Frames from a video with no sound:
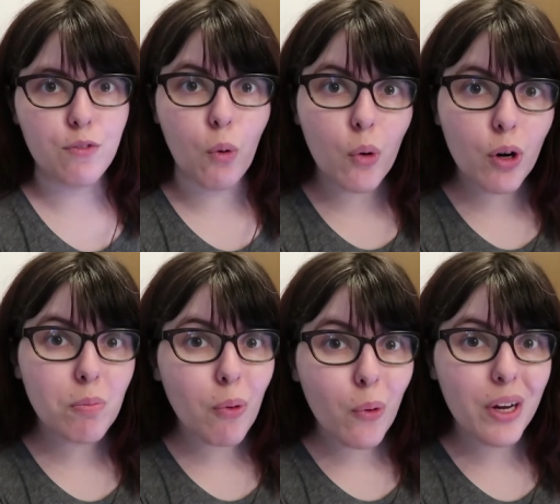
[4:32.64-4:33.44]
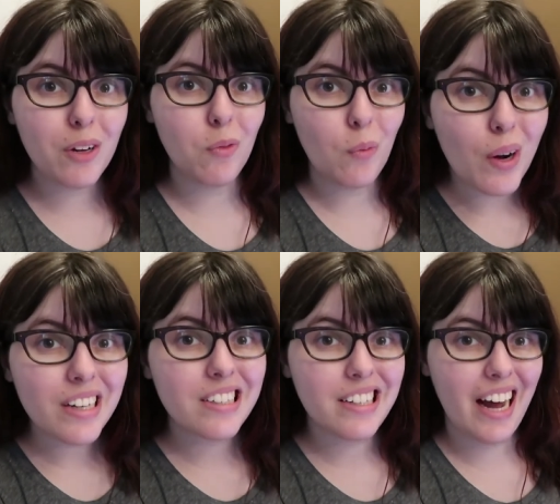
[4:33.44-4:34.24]

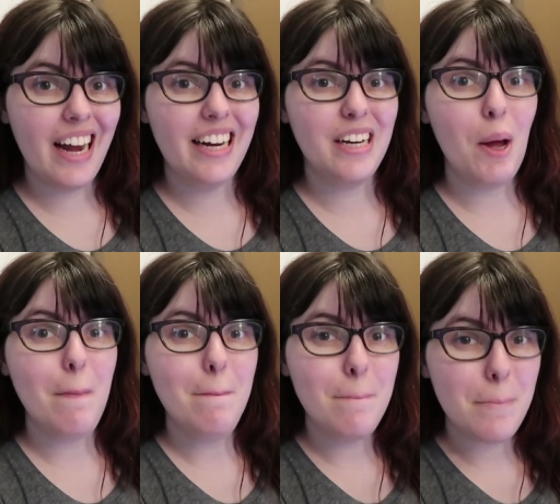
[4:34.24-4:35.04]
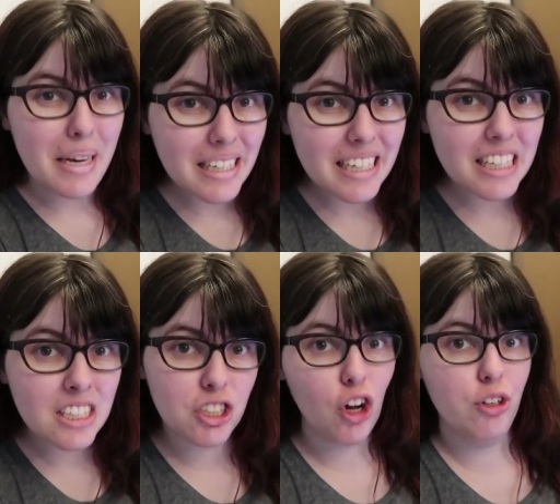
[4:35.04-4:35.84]
$4.19
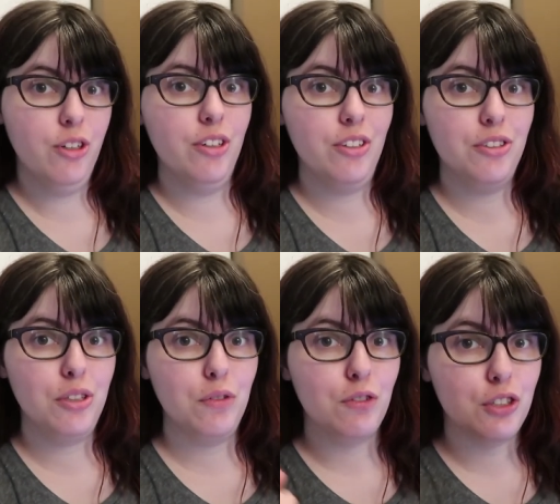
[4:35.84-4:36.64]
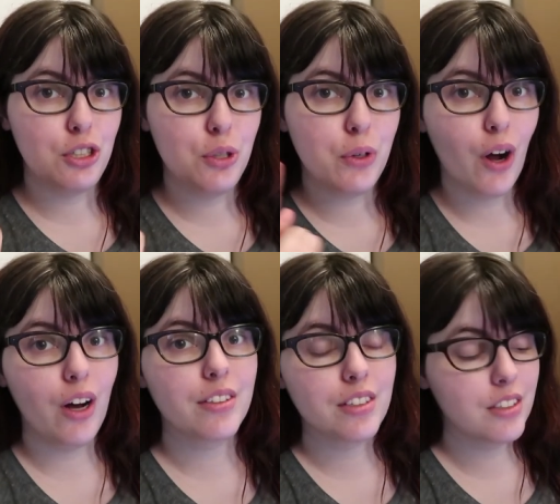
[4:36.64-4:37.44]
million for two
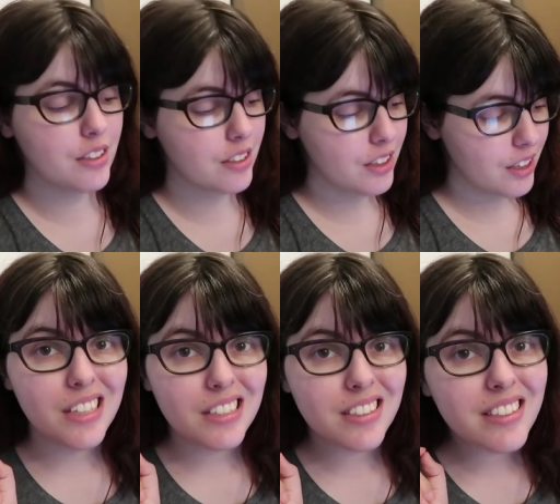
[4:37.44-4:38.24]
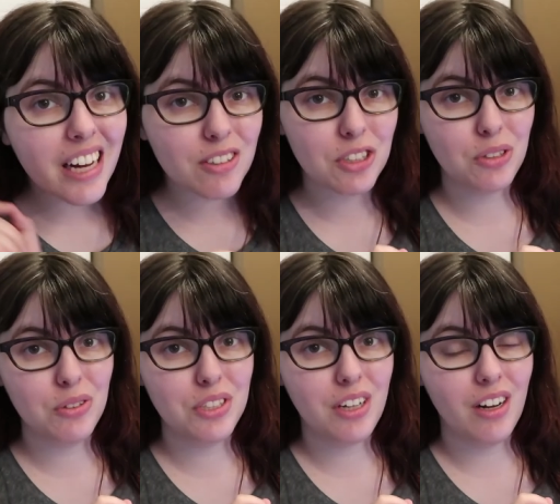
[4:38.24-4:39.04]
causes: Seattle
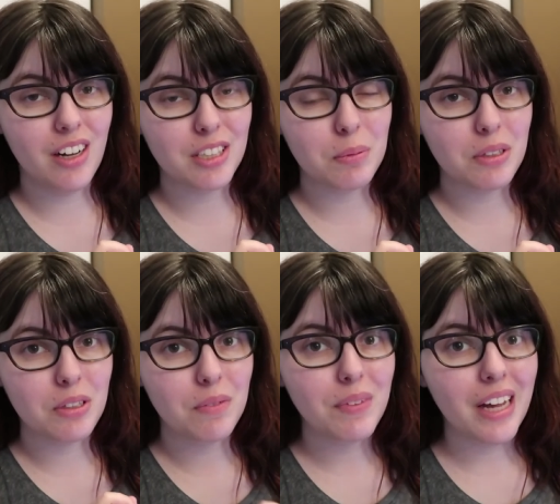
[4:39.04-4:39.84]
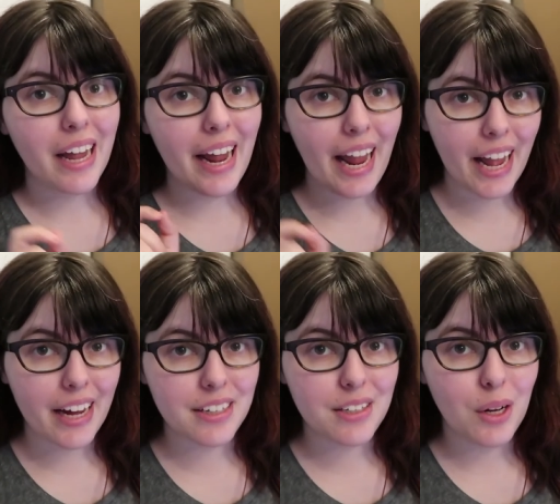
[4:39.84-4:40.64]
Children's Hospital
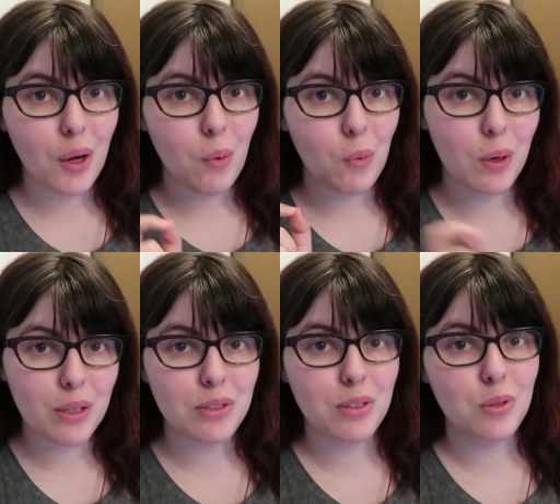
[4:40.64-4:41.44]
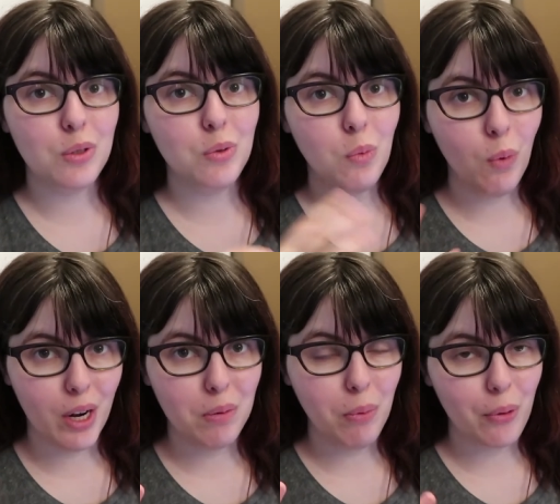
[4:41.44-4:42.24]
and Wazoo's
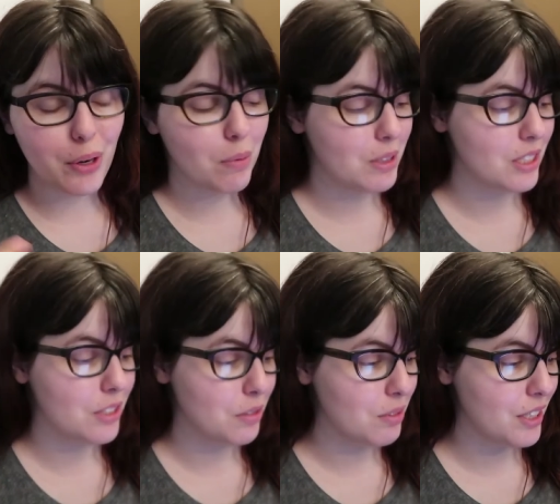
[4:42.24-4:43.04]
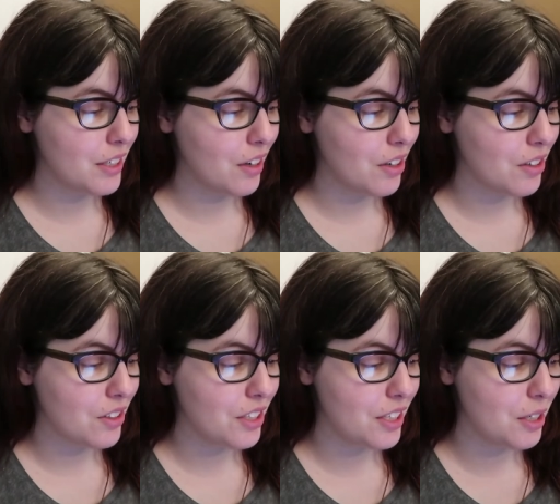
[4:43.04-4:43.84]
wine program, which is really
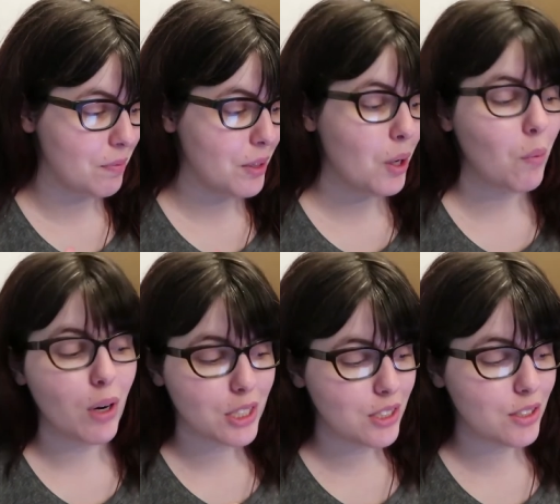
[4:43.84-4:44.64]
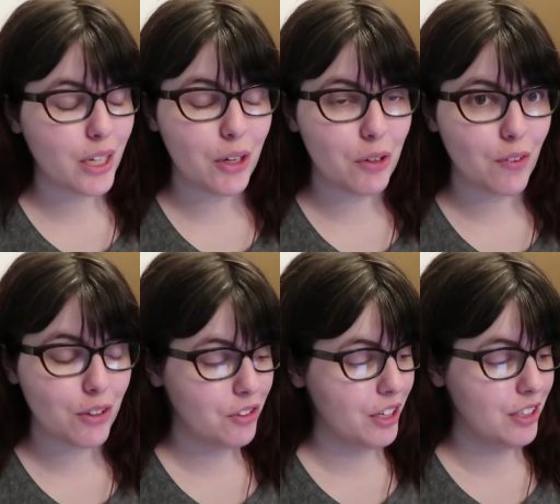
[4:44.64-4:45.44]
called the Washington State
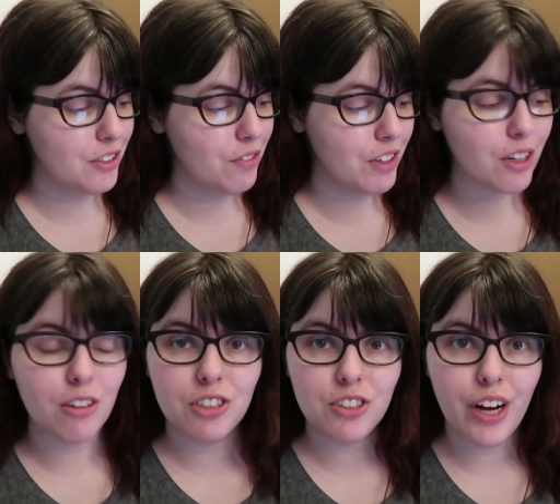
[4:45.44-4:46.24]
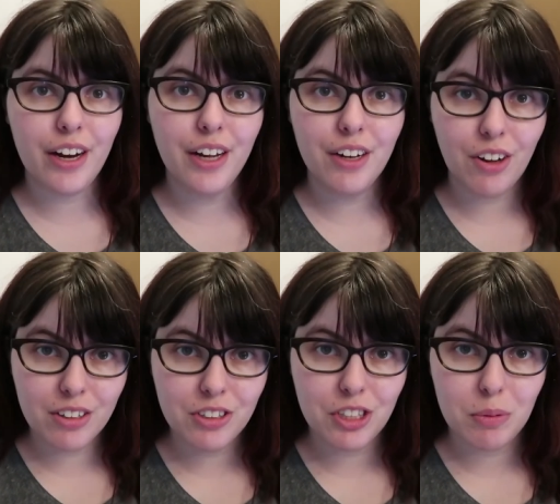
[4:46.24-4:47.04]
University's Viticulture and
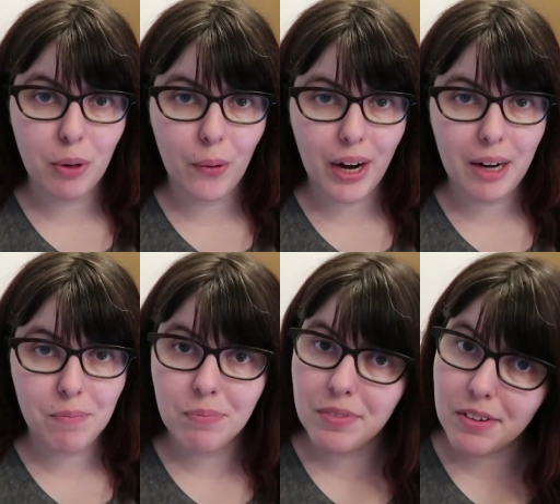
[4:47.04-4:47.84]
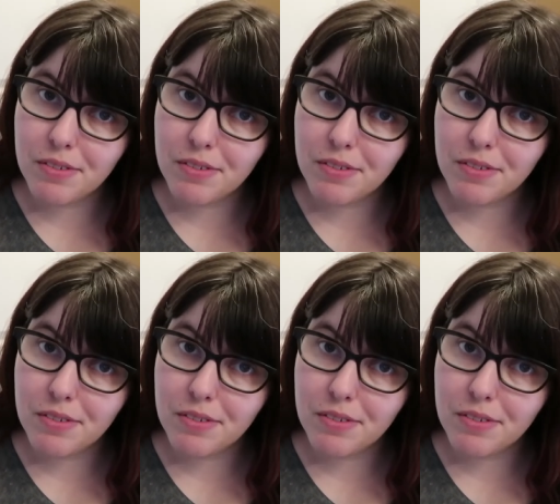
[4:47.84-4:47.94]
Enology program.